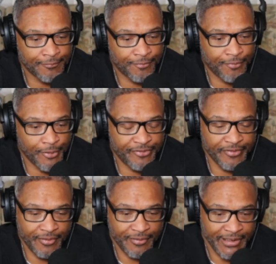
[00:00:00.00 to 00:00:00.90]

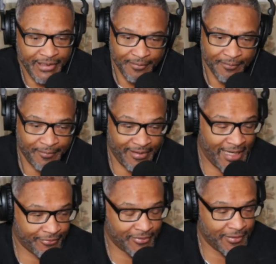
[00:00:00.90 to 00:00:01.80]
fortunately,
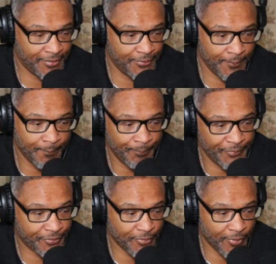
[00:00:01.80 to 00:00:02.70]
that's gone
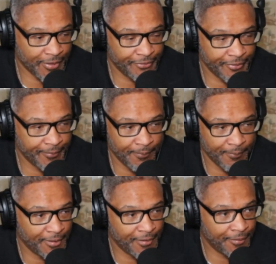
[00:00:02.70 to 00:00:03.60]
scroungered.
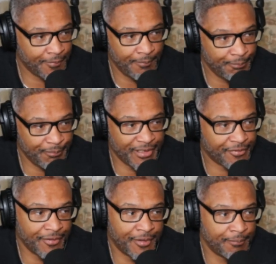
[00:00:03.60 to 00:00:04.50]
You know,
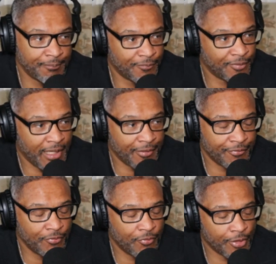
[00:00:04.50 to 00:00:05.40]
messed up,
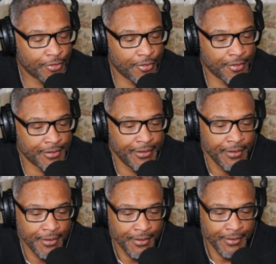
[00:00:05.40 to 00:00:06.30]
however you want to call it.
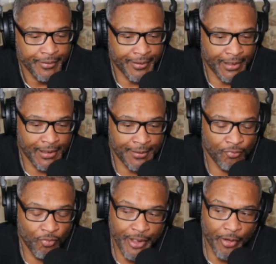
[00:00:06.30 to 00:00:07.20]
Uh,
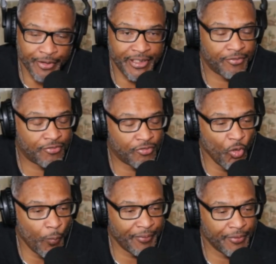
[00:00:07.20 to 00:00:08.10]
went on a
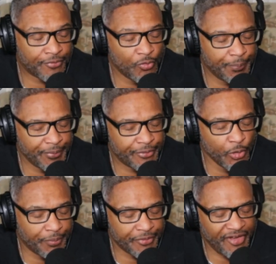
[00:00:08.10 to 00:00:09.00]
super, super
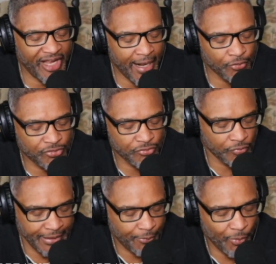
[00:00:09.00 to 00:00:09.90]
duper
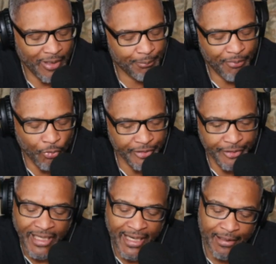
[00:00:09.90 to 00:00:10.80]
downstream on my poker
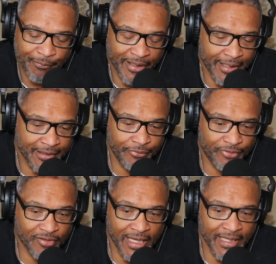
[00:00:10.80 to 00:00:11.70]
game, man. It
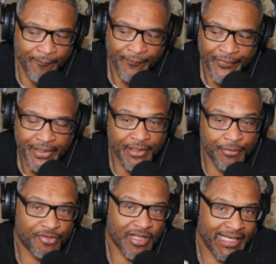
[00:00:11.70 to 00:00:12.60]
was like, it
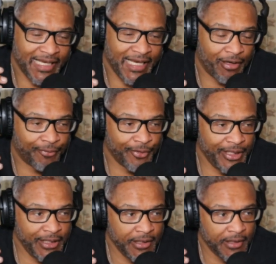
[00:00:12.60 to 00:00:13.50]
was like
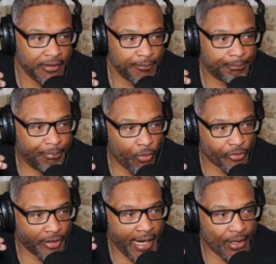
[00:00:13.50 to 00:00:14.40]
every
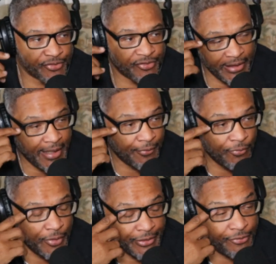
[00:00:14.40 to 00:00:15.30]
poker house that I
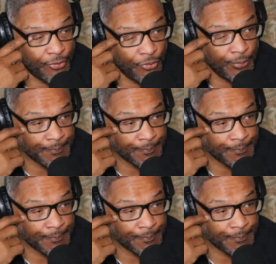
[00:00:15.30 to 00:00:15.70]
went to,